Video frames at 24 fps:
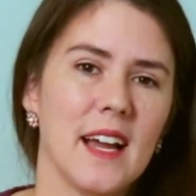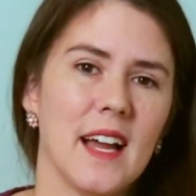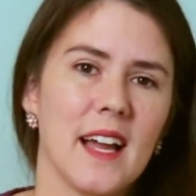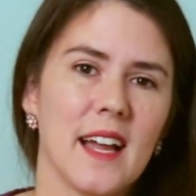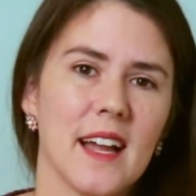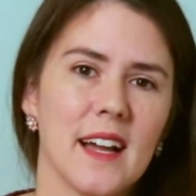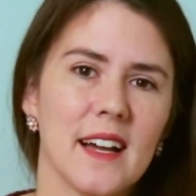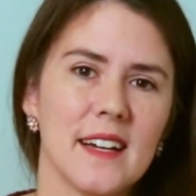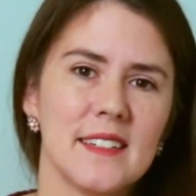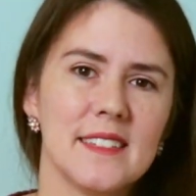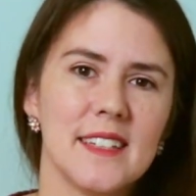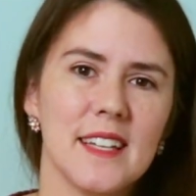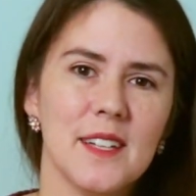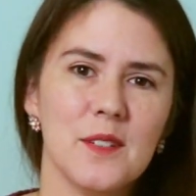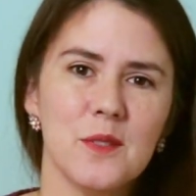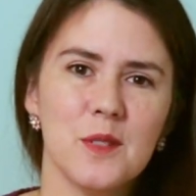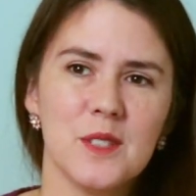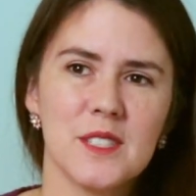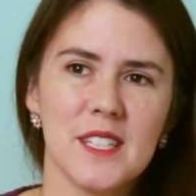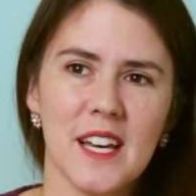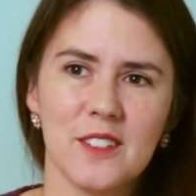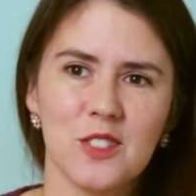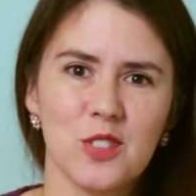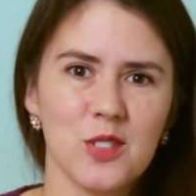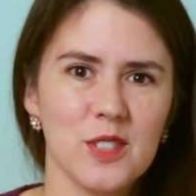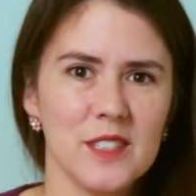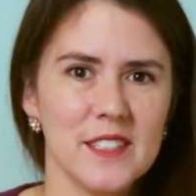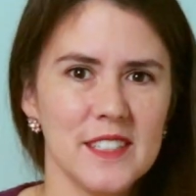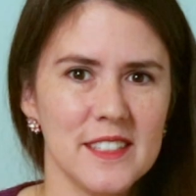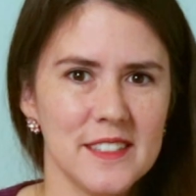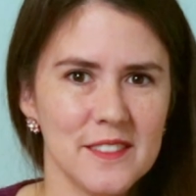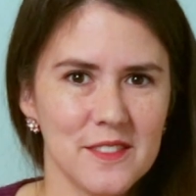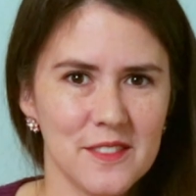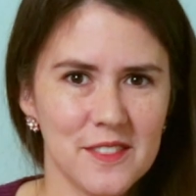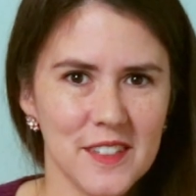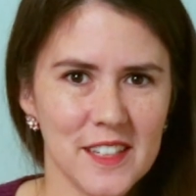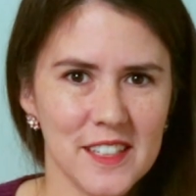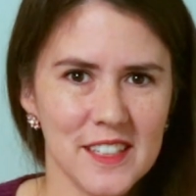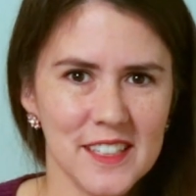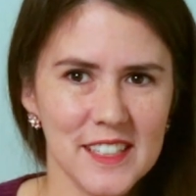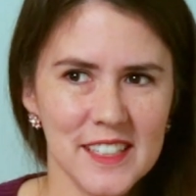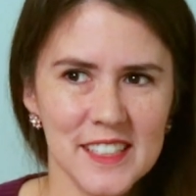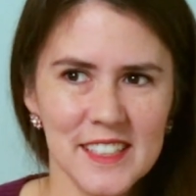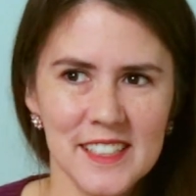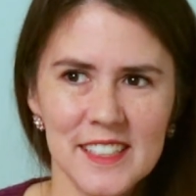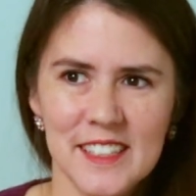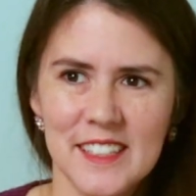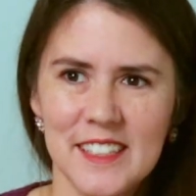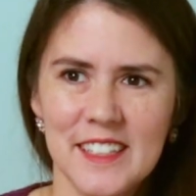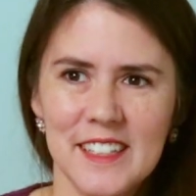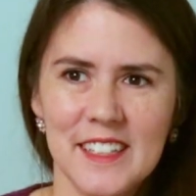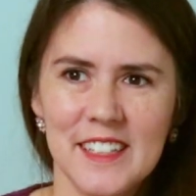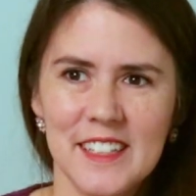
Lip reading: And it was actually very